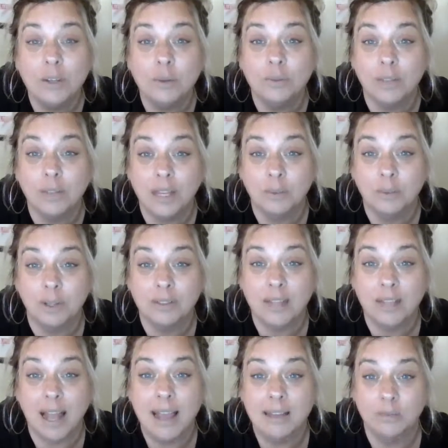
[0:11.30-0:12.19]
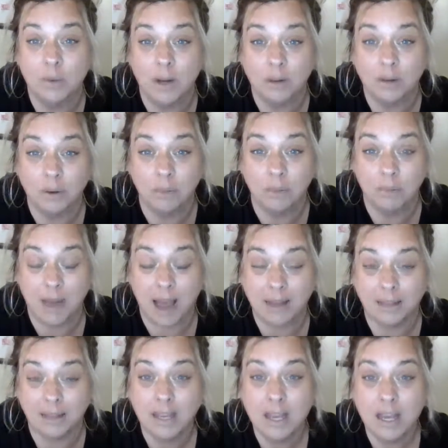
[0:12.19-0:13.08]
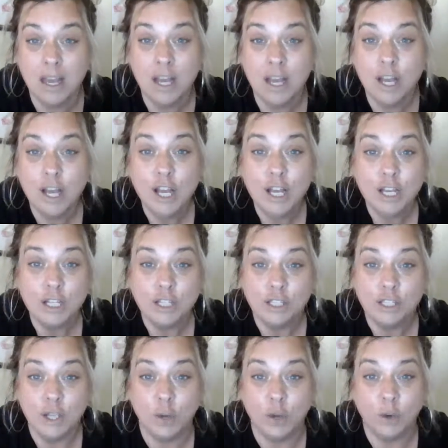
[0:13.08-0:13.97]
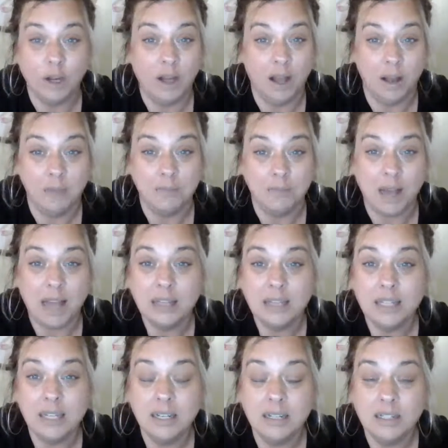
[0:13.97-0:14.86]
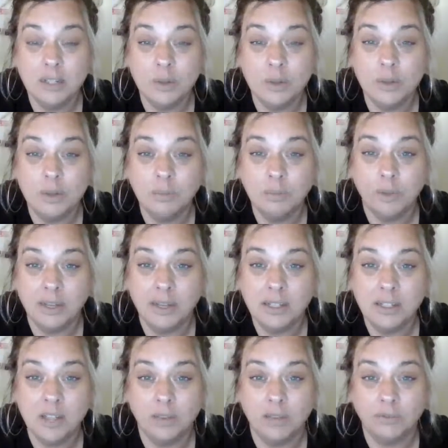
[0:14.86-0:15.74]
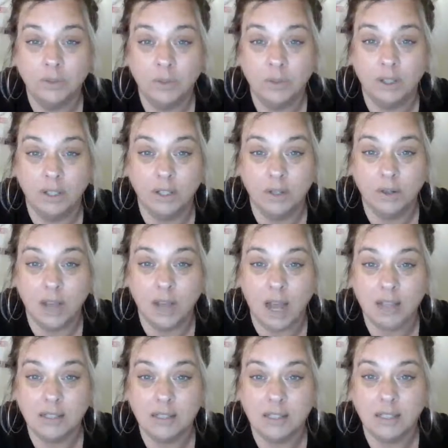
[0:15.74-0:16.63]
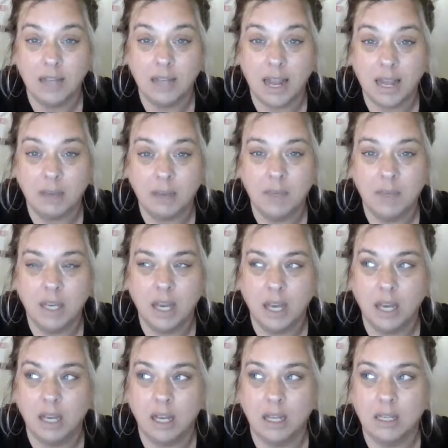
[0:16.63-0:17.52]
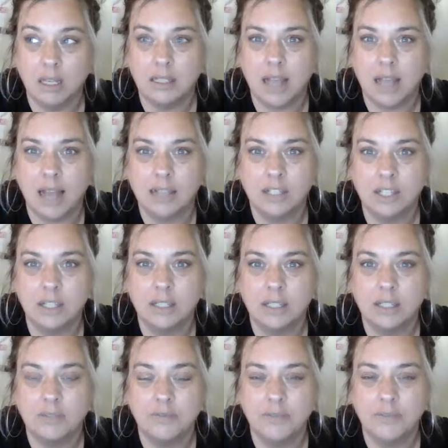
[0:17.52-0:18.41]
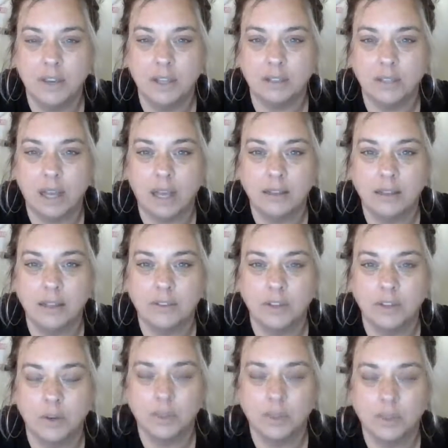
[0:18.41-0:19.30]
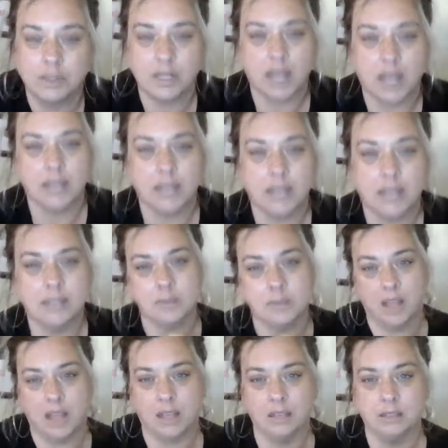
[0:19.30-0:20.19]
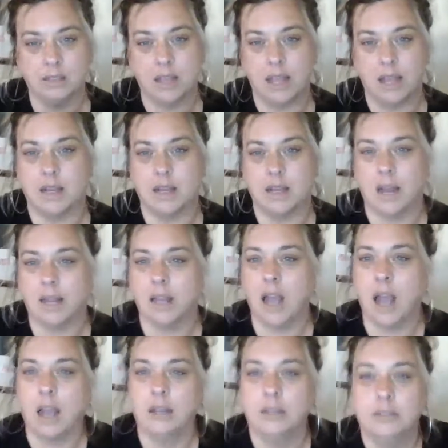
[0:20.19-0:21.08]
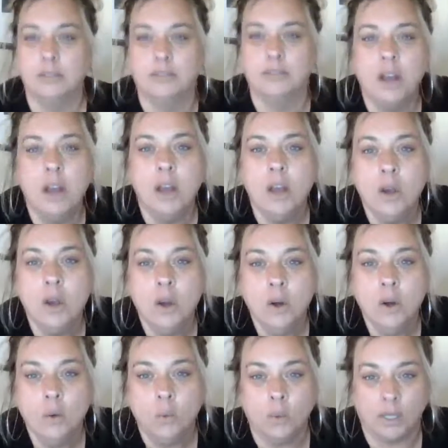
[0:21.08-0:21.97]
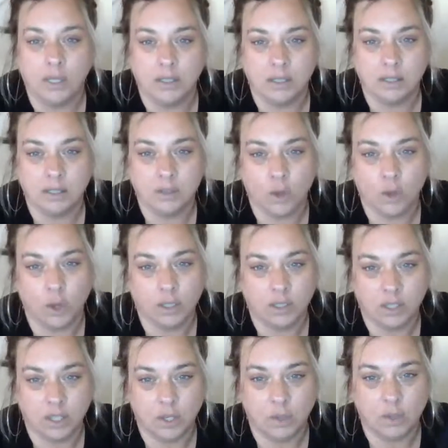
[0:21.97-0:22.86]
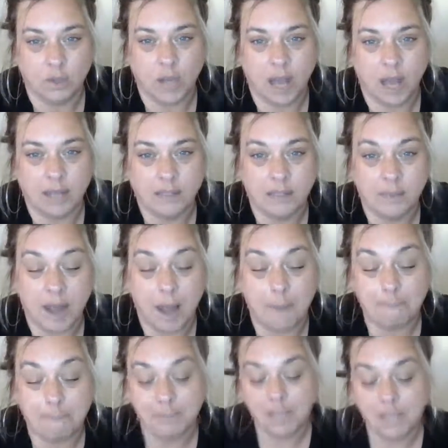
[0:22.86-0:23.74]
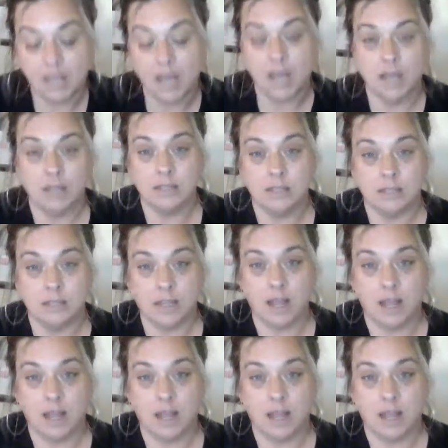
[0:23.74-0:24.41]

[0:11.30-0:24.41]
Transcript: Libras, and welcome back. So I didn't do a pre-shuffle on you guys today because I just feel like that there was like some things that I kind of wanted to talk to you guys about because